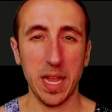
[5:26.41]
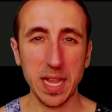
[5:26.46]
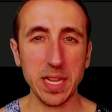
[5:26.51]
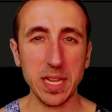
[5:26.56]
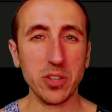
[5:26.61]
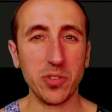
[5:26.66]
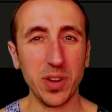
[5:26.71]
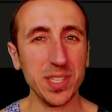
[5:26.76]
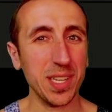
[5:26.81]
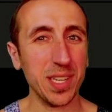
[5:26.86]

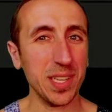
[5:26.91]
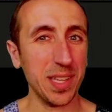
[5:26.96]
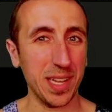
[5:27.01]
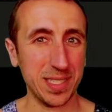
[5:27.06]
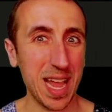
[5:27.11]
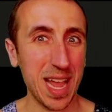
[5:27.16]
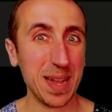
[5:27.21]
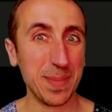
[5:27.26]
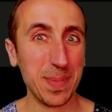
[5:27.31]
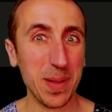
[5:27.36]
increasing the
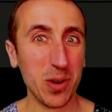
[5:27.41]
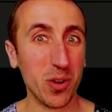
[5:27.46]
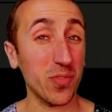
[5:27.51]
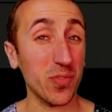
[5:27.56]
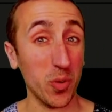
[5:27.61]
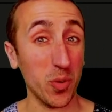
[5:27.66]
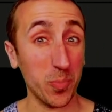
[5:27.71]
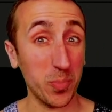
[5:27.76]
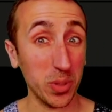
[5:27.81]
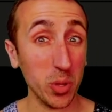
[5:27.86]
attack power
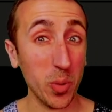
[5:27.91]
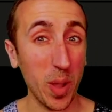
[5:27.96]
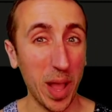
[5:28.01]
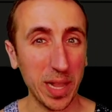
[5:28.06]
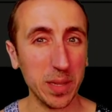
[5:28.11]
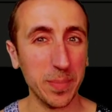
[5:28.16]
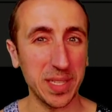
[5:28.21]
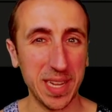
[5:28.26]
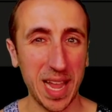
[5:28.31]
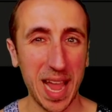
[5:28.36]
of your blue
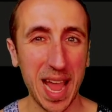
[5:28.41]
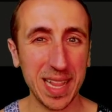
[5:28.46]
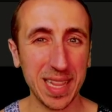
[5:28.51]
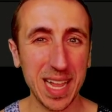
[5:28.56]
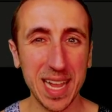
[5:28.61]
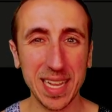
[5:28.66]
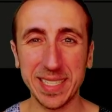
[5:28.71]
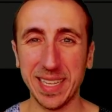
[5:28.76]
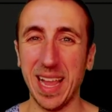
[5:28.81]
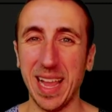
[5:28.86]
element
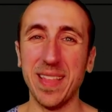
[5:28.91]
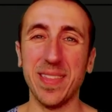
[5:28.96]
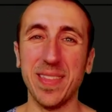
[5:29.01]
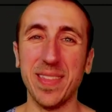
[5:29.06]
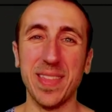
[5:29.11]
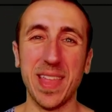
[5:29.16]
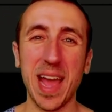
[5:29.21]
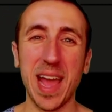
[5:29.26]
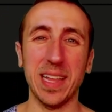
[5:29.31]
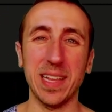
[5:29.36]
allies, and
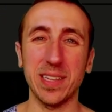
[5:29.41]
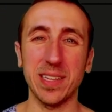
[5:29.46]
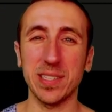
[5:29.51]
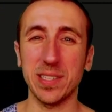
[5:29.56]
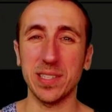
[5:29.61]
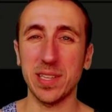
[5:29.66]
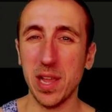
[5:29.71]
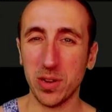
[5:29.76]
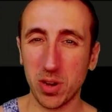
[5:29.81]
that is